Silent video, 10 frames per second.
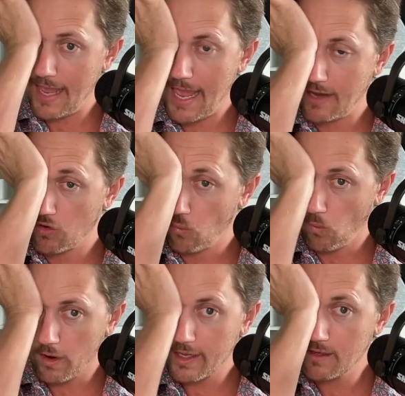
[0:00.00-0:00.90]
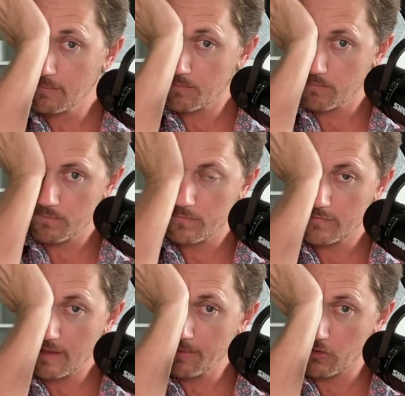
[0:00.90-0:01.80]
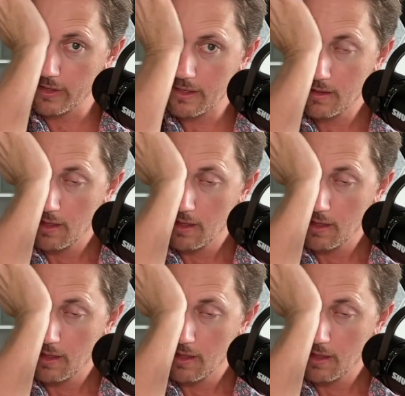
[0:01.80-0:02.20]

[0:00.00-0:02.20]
And you're working, typically,